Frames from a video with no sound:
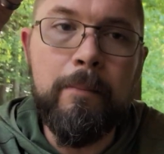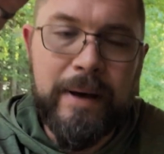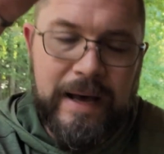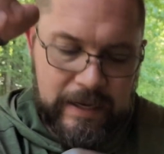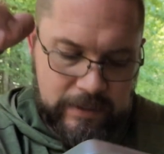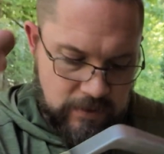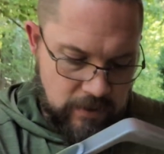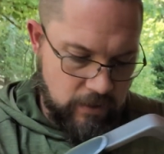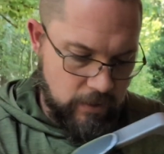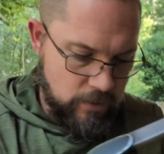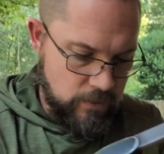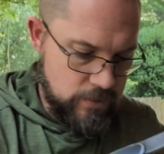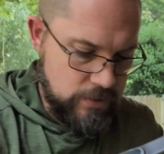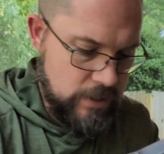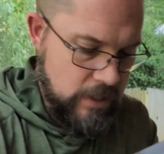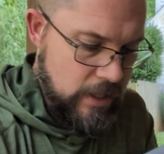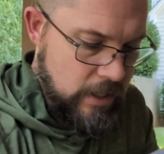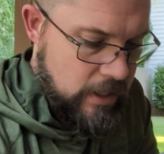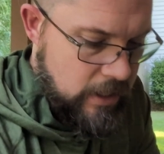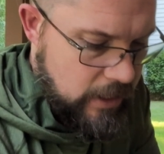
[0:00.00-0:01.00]
back to those
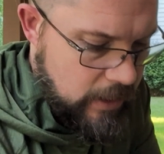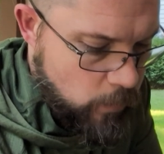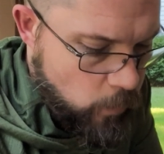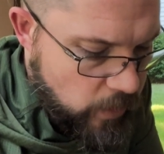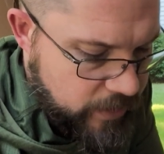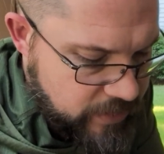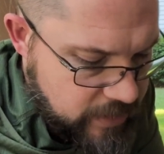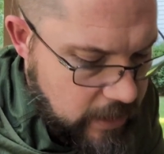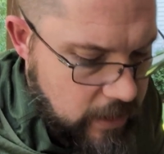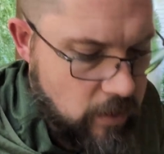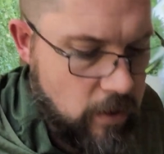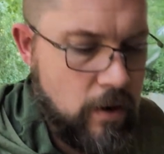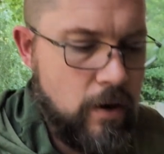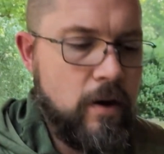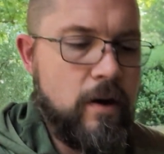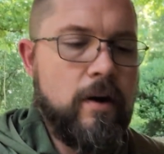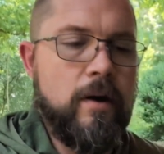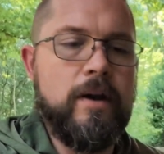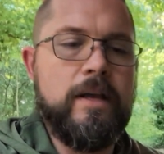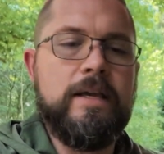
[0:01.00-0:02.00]
and what they
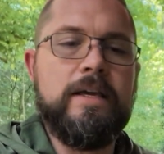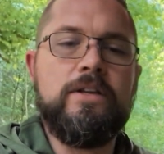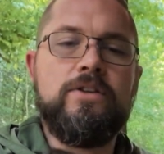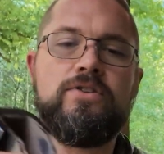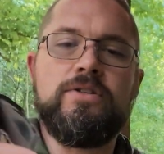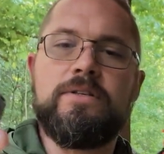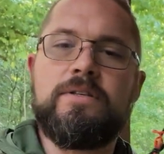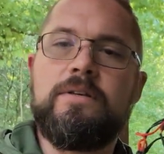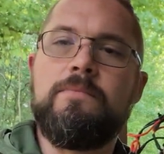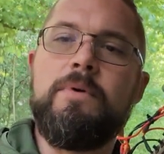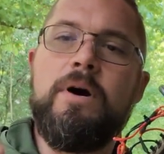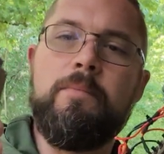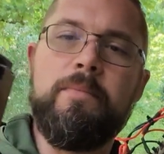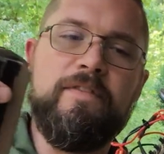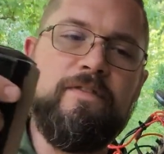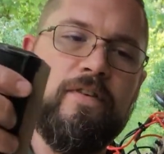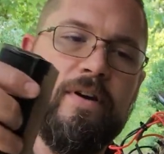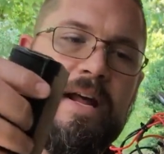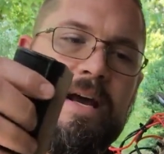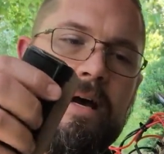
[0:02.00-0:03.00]
are in just a
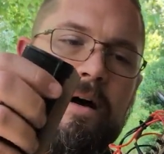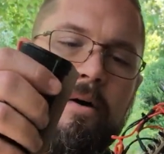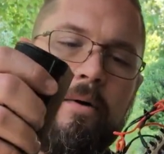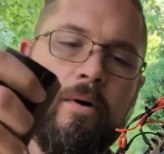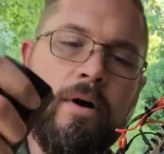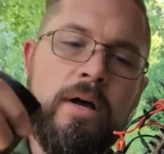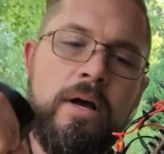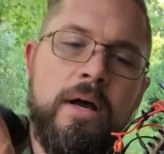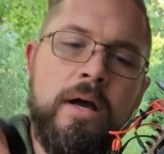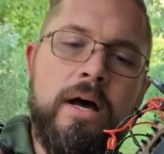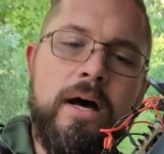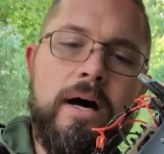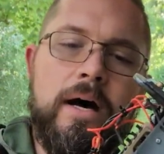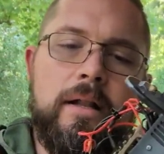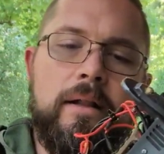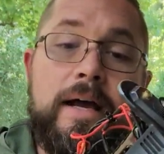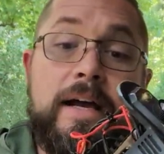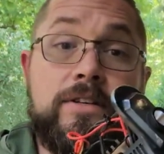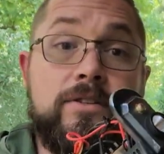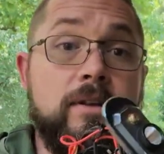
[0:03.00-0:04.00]
moment. For now,
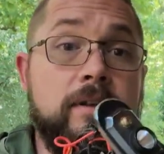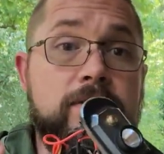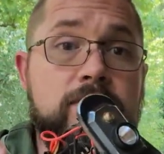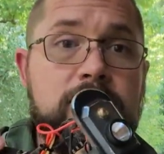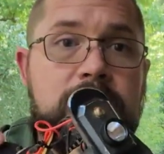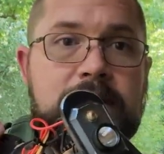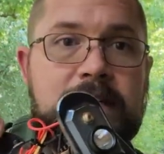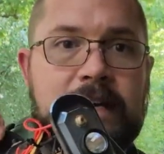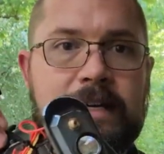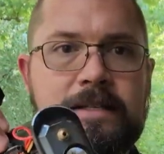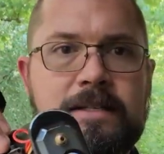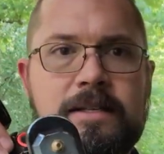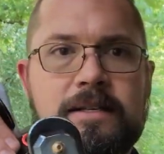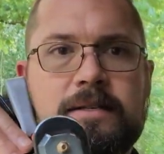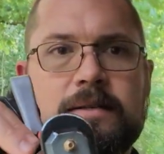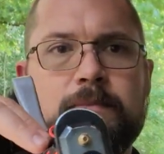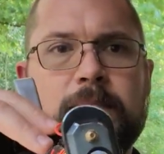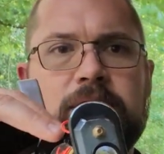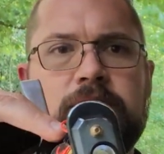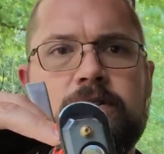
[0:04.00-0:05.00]
actually, let's just test this
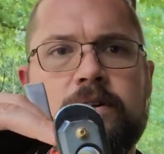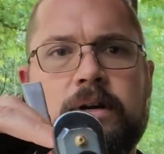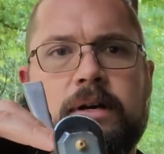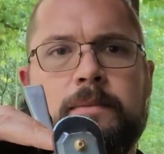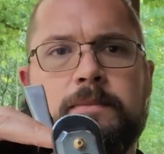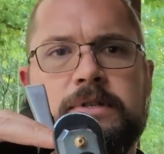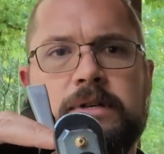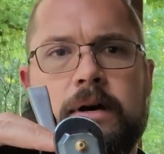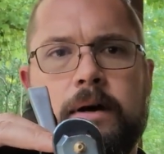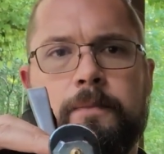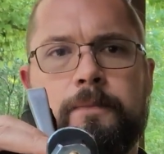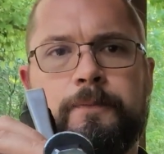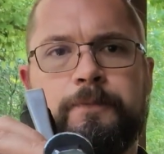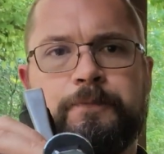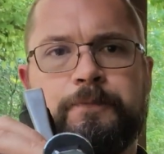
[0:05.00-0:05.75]
and make sure it comes on.